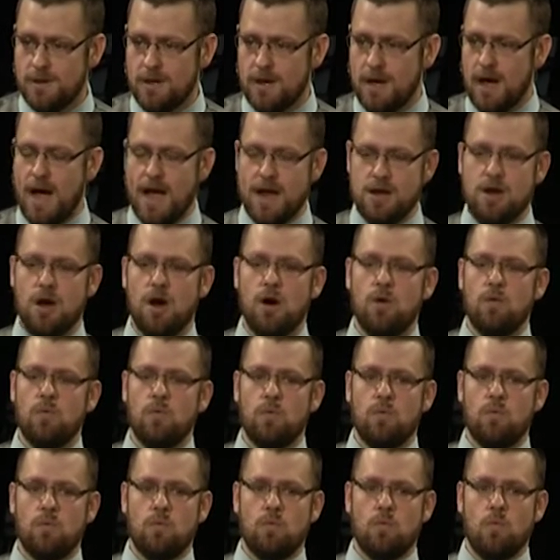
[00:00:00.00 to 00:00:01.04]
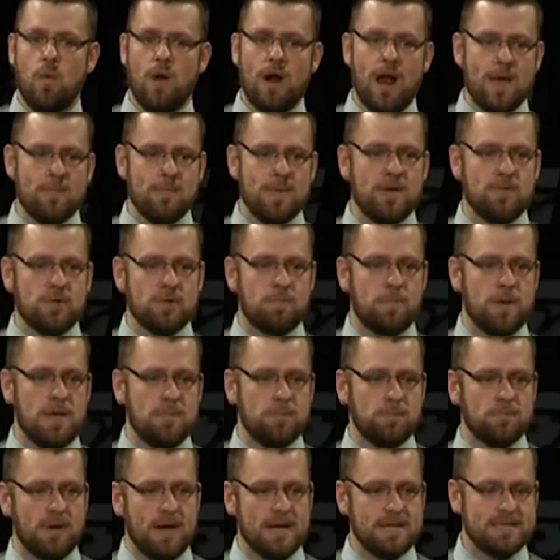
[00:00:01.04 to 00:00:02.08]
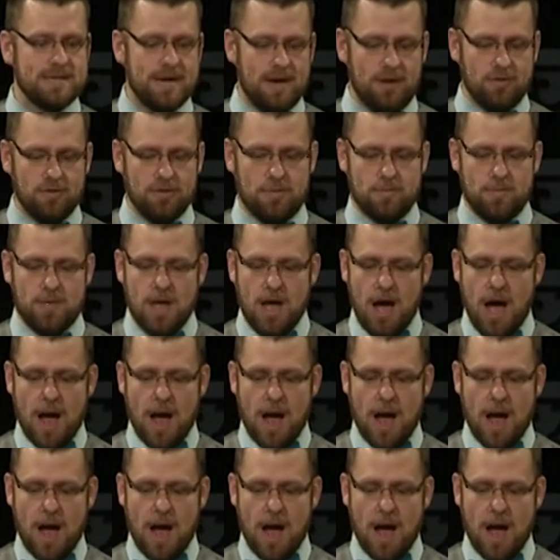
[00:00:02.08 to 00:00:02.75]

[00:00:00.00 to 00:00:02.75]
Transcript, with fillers: I know when I meet with people, I tell them,